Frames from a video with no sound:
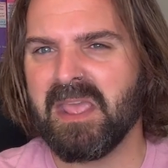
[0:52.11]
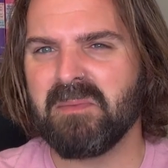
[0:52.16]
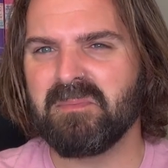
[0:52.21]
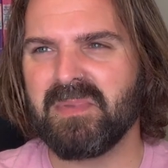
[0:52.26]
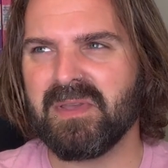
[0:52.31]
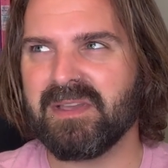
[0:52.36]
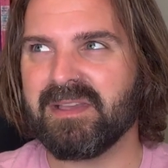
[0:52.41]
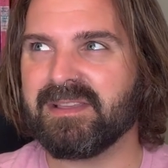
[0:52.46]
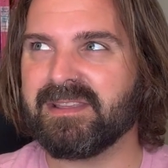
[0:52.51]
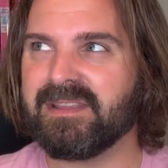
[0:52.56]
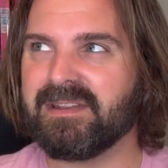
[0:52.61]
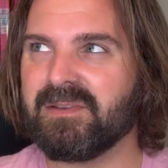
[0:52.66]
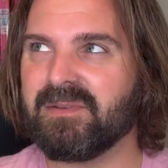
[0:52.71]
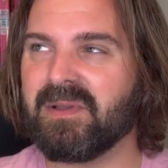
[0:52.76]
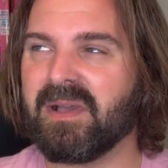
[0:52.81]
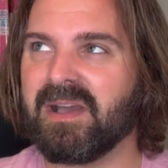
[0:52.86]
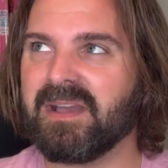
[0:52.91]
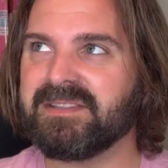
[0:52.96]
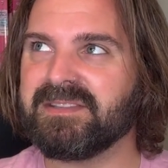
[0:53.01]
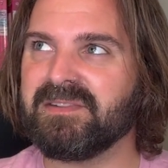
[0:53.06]
But, you know,
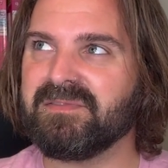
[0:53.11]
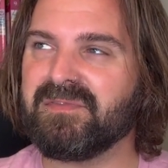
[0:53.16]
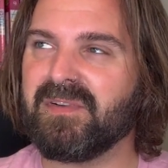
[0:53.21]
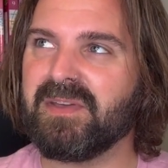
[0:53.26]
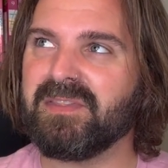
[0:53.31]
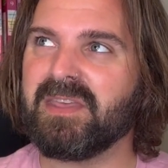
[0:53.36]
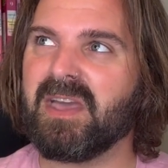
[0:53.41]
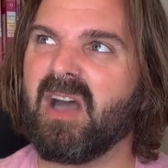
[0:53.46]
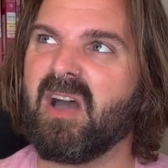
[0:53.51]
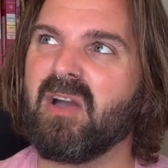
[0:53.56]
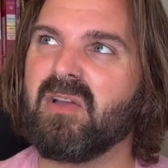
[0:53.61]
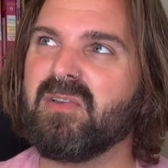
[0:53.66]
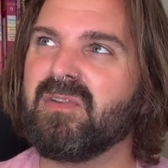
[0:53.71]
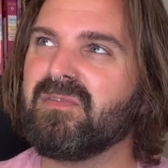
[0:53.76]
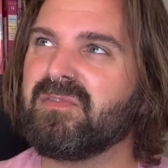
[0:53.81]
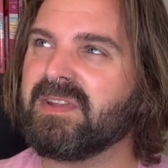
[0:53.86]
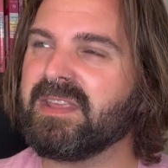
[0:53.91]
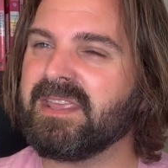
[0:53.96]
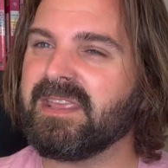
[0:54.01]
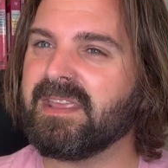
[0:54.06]
I didn't find that
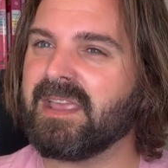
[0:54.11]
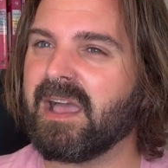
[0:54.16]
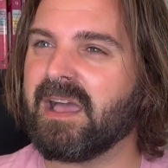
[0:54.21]
overly.